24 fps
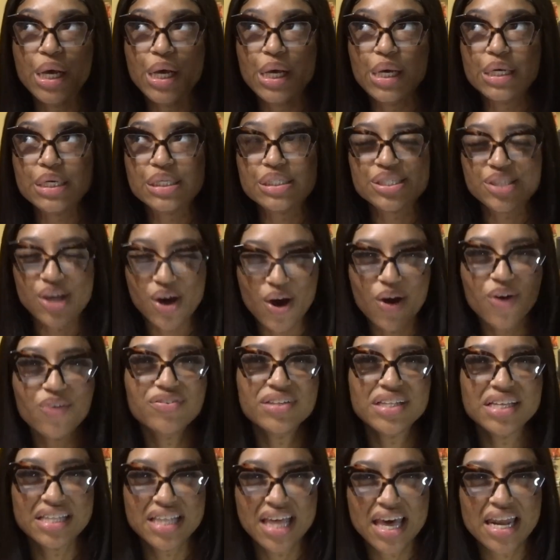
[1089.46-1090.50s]
So
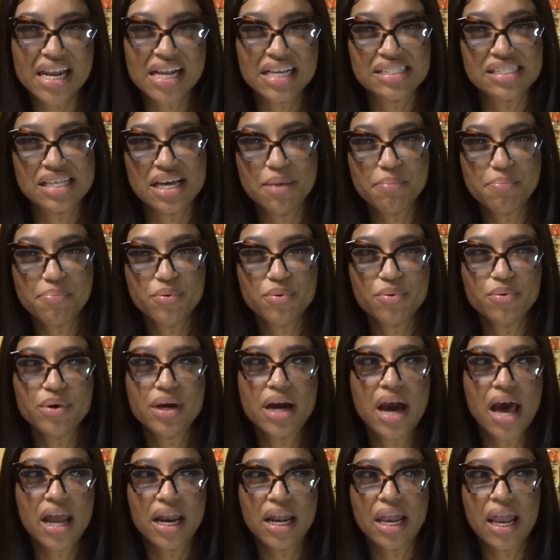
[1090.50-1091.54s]
hopefully that example
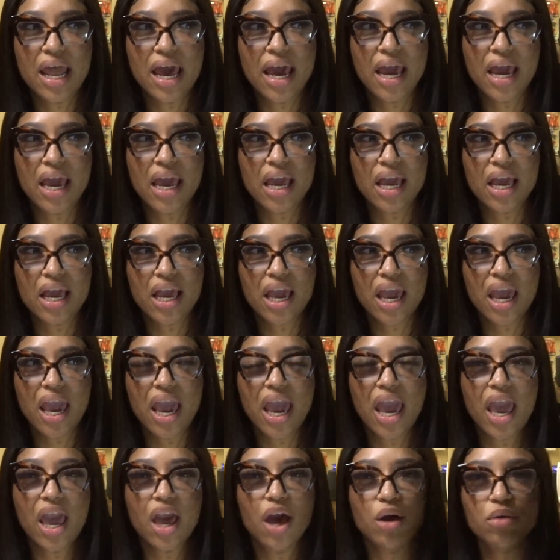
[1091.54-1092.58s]
kind of like
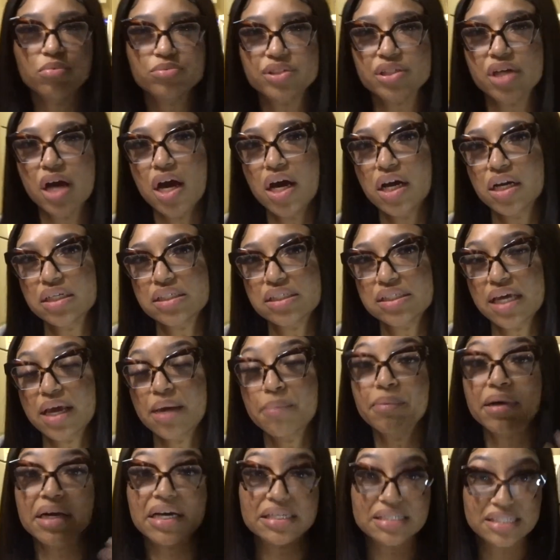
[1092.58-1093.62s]
helped y'all understand,
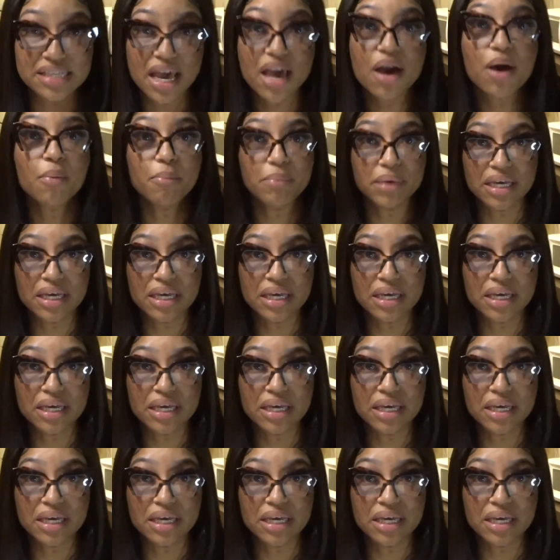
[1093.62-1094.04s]
because it helped me